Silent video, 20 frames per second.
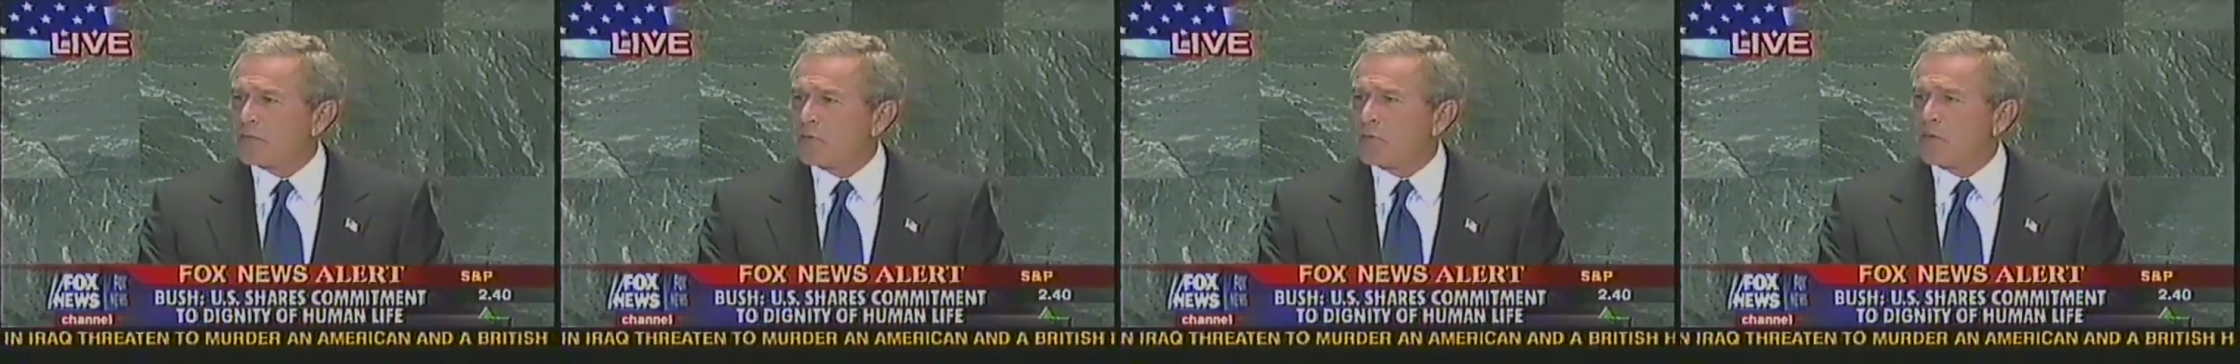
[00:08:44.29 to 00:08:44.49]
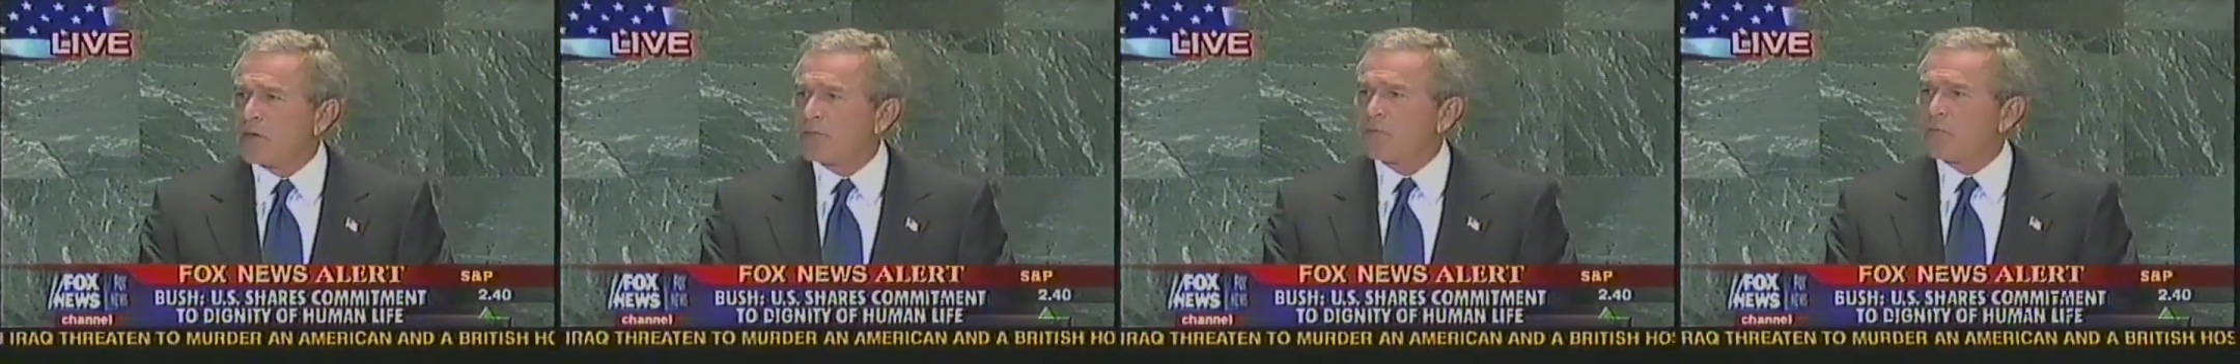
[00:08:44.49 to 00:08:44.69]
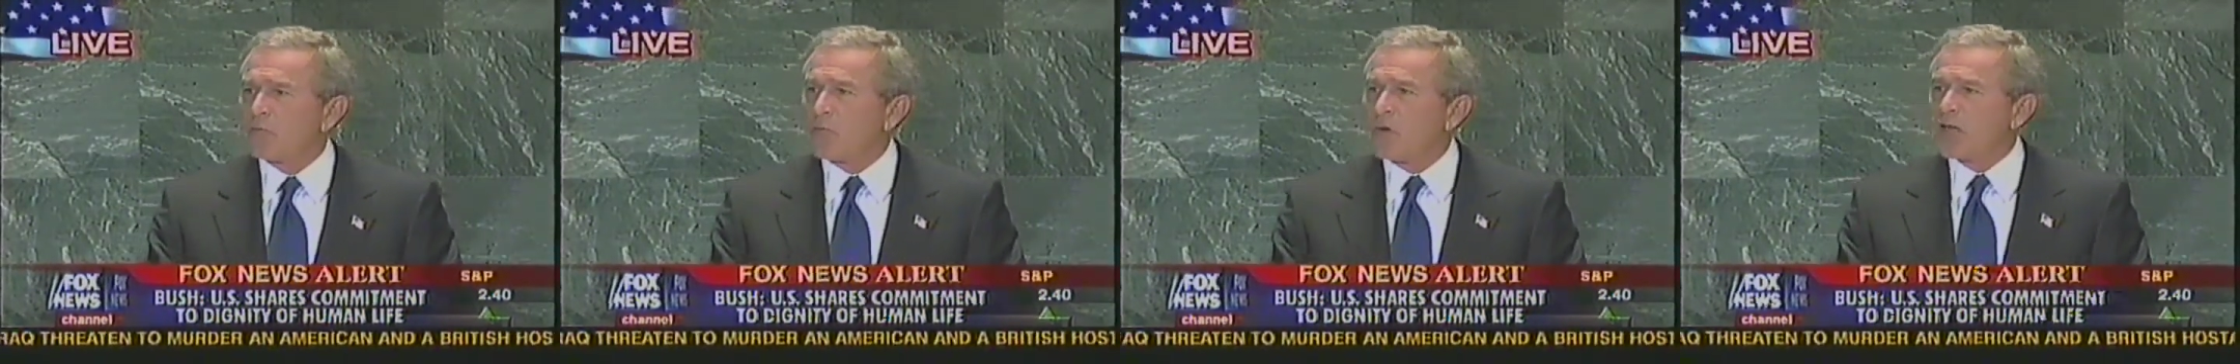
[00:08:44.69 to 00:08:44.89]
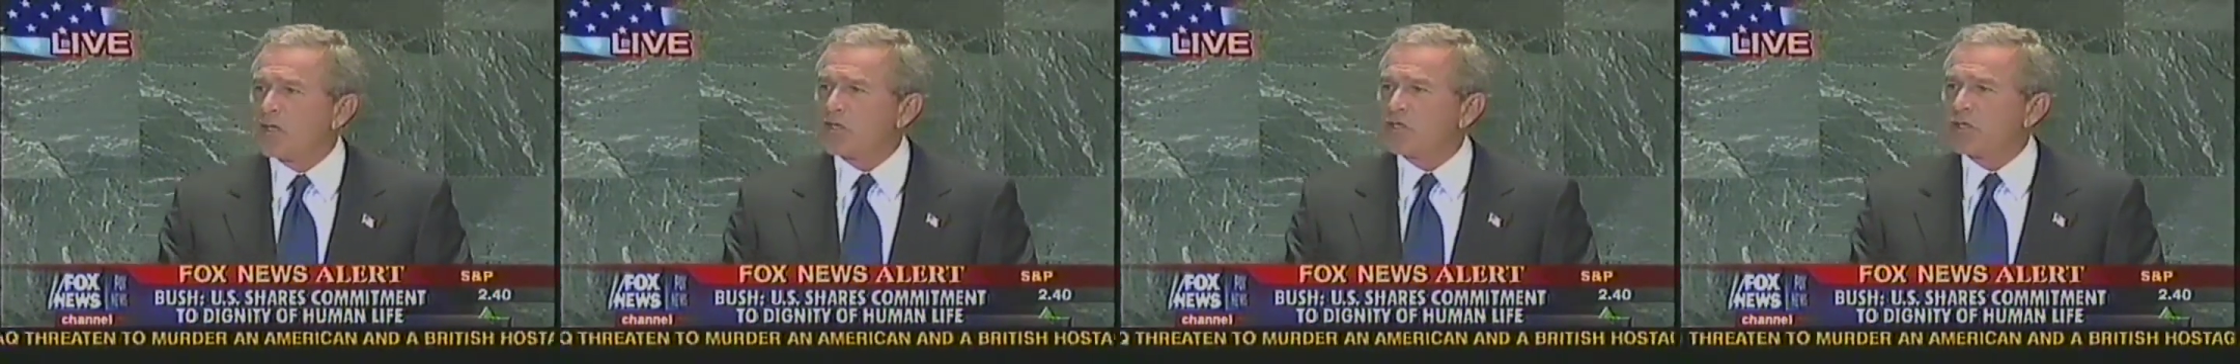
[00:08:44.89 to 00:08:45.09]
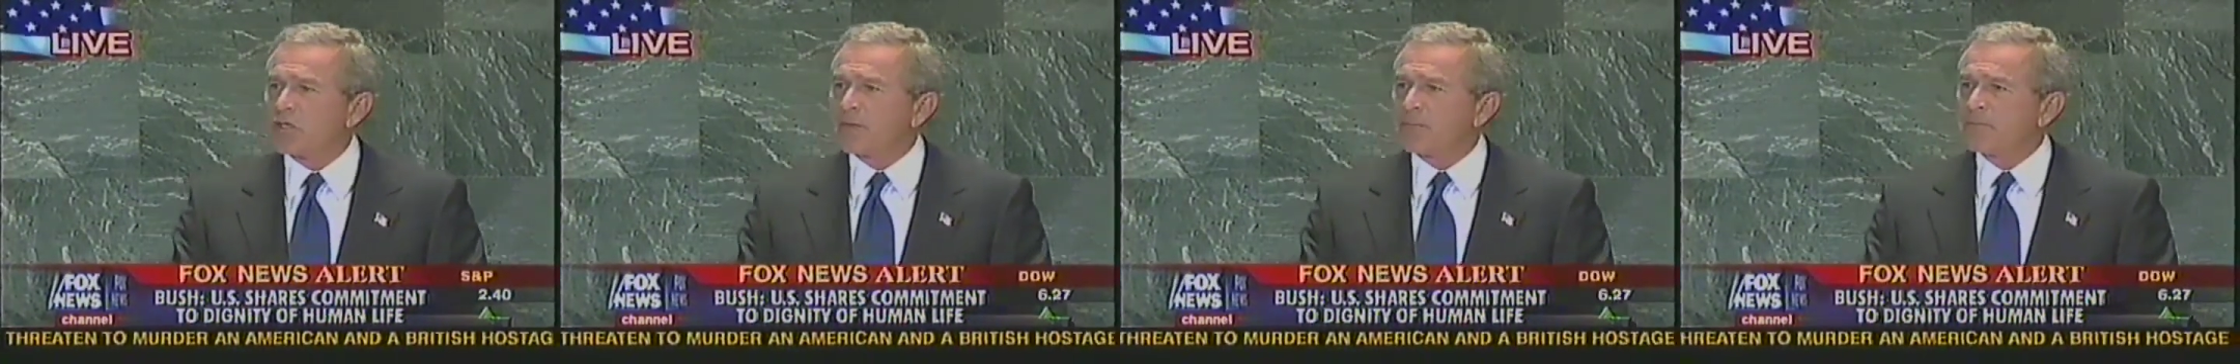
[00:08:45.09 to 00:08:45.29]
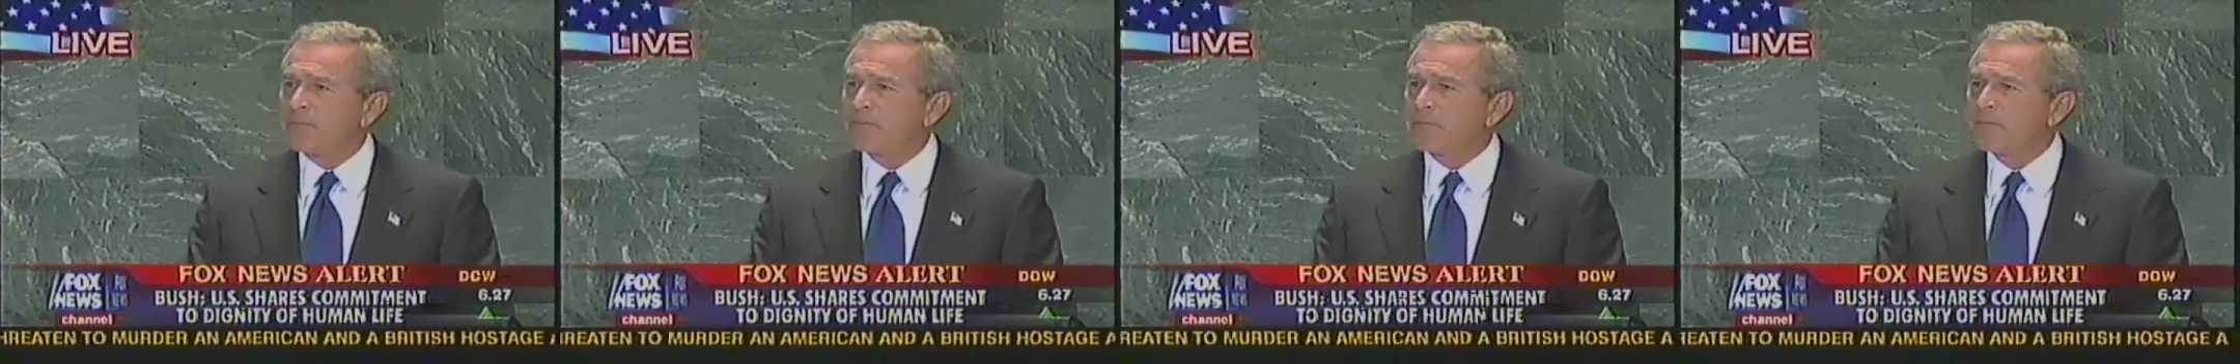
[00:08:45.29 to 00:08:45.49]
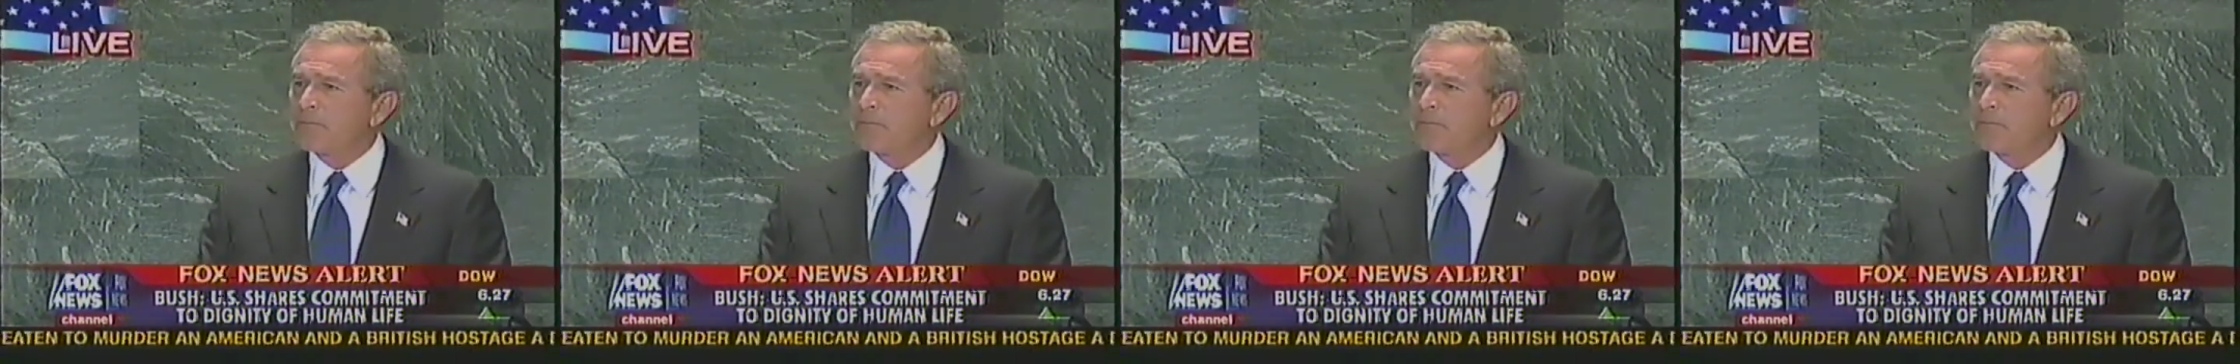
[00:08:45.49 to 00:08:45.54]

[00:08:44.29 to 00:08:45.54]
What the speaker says: proliferation